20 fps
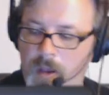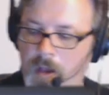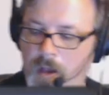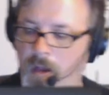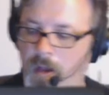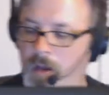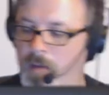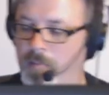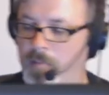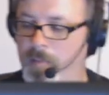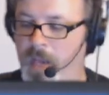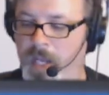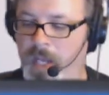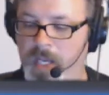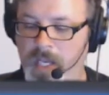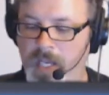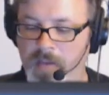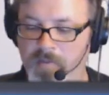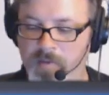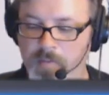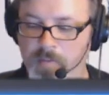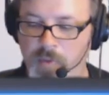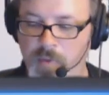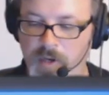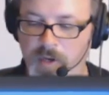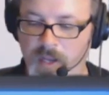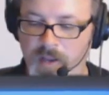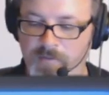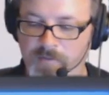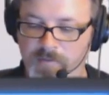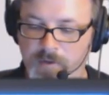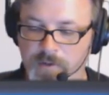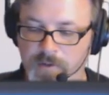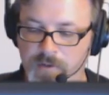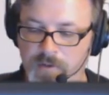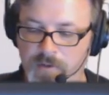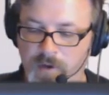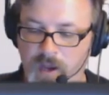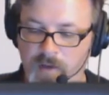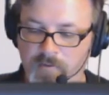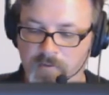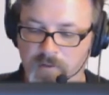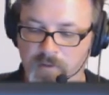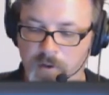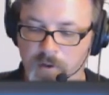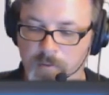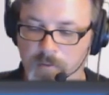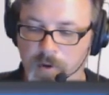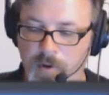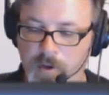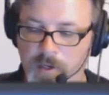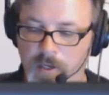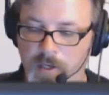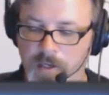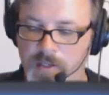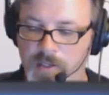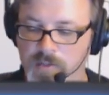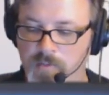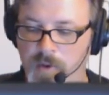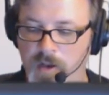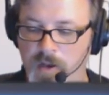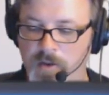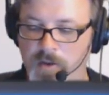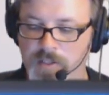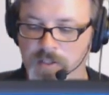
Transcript: Um, and even put a filter envelope on it as well.